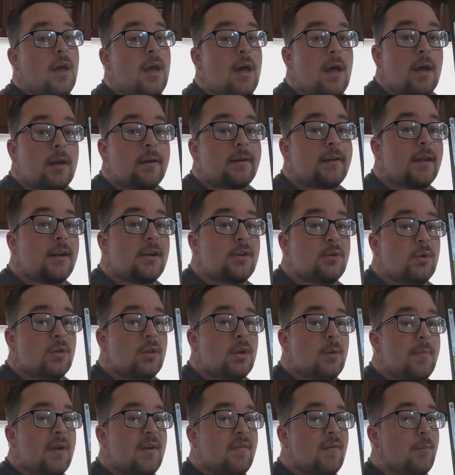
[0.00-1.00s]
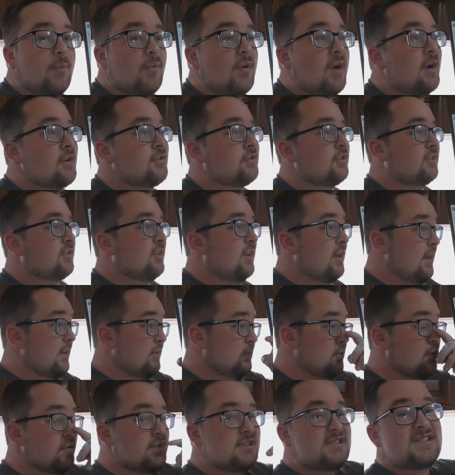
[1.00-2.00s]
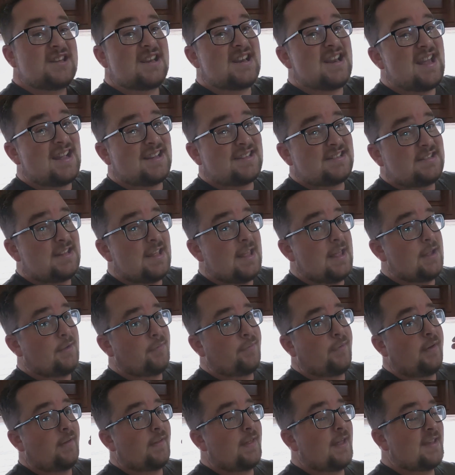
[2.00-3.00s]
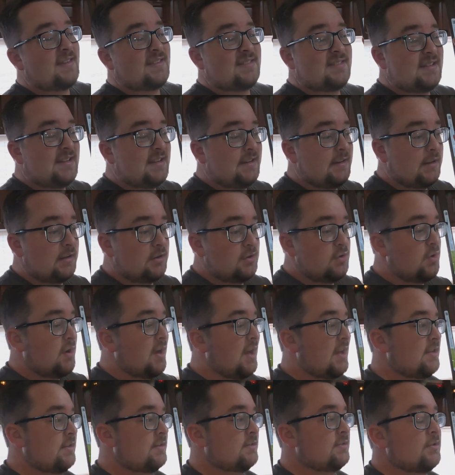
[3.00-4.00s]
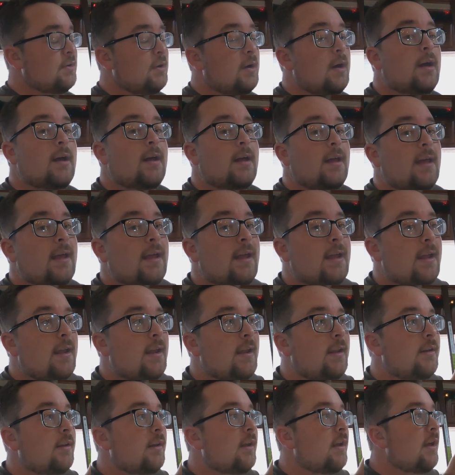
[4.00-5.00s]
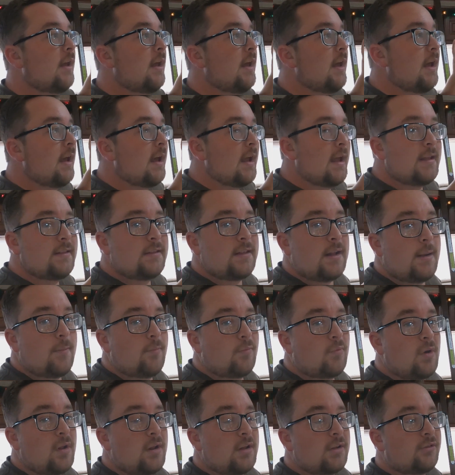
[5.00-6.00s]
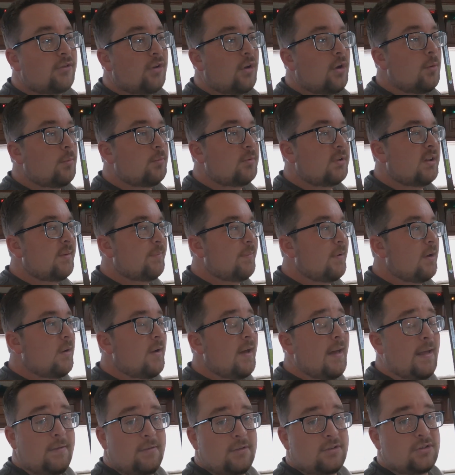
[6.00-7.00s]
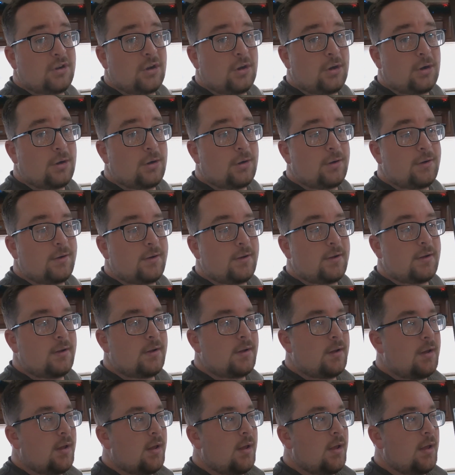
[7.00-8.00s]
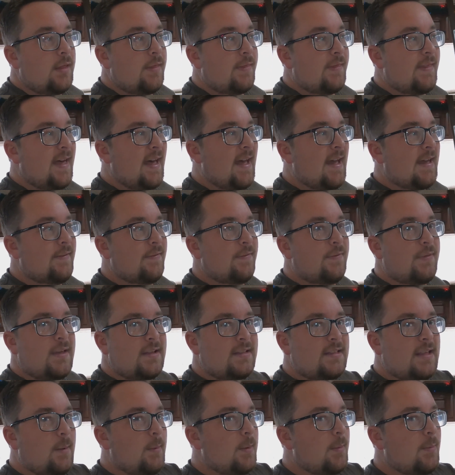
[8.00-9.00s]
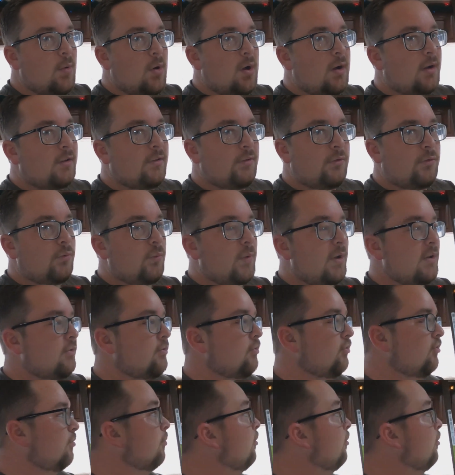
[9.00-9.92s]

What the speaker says: gonna do a little bit of a project today. So this is the next day from the last scene that you guys saw, and ended up running to Home Depot. Had to return that thing that we bought because it was way too